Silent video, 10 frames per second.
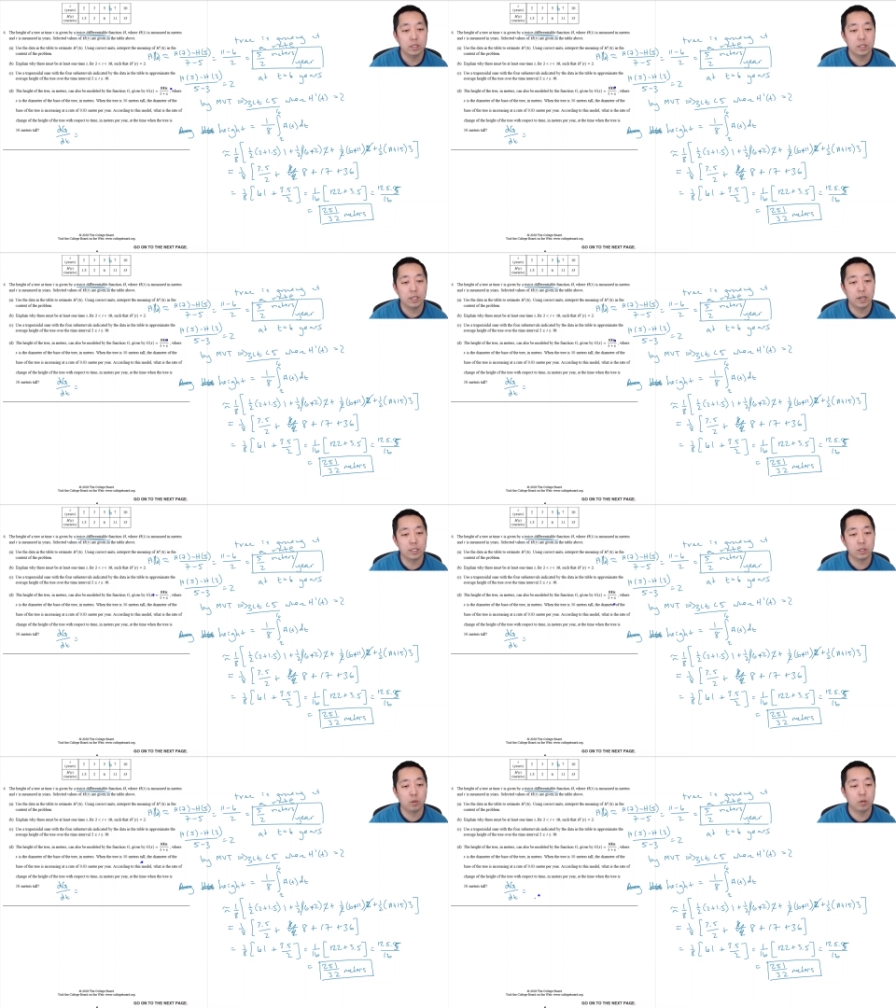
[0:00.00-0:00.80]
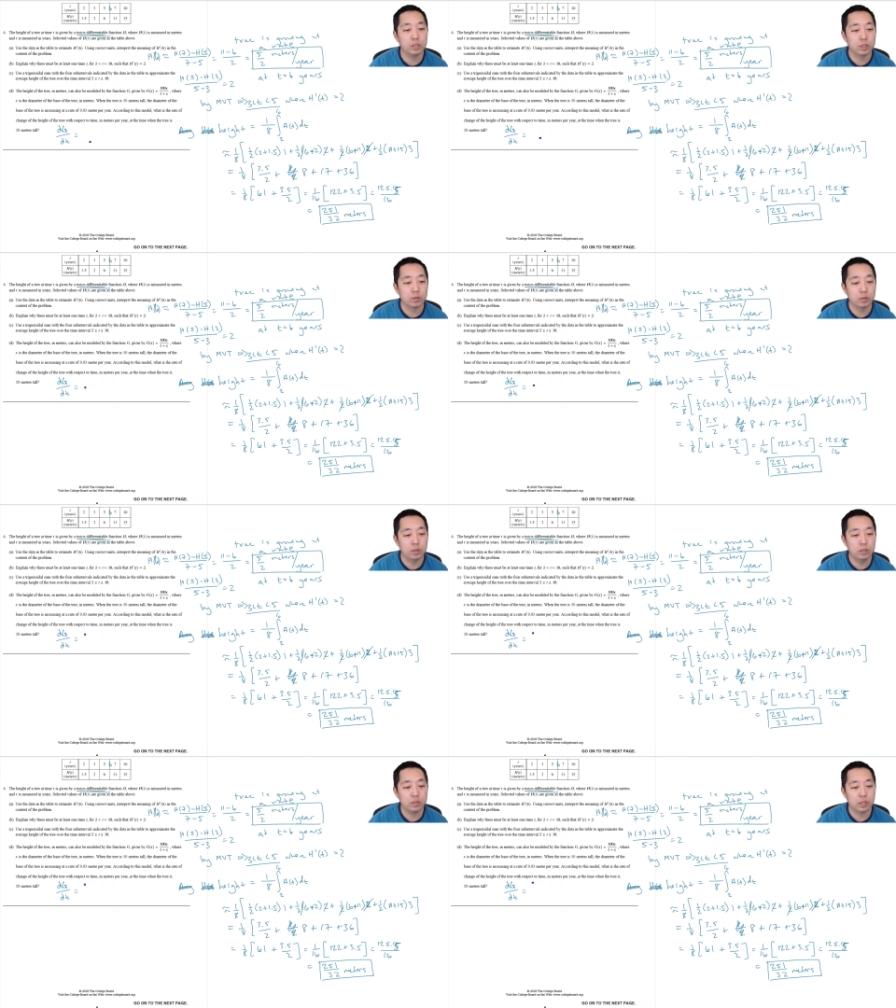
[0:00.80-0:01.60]
Here I can do quotient
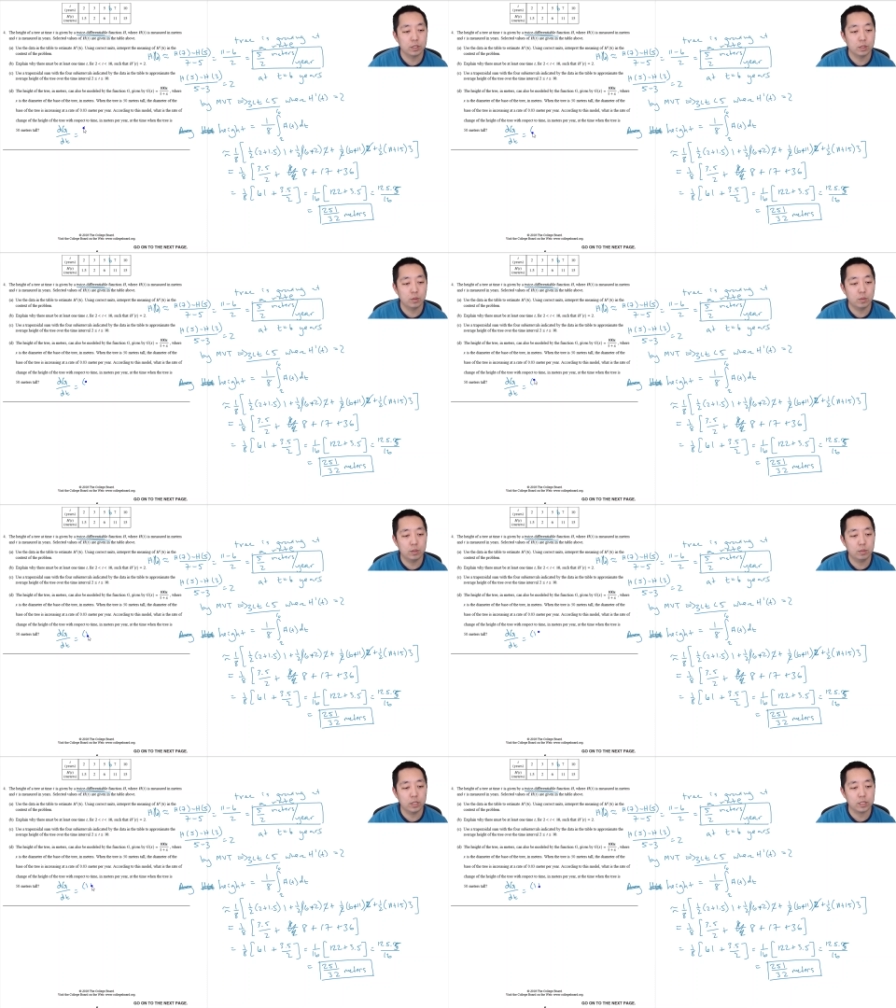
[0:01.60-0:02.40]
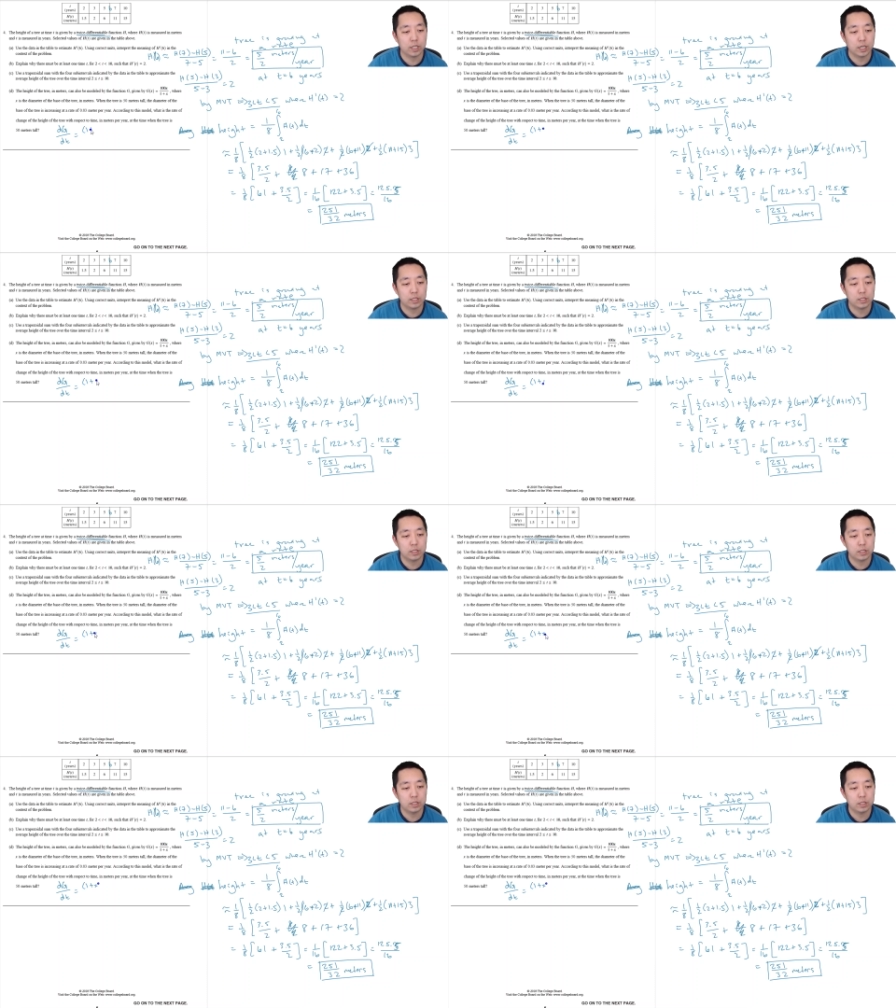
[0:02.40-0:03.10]
rule, so I'm going to do one plus x.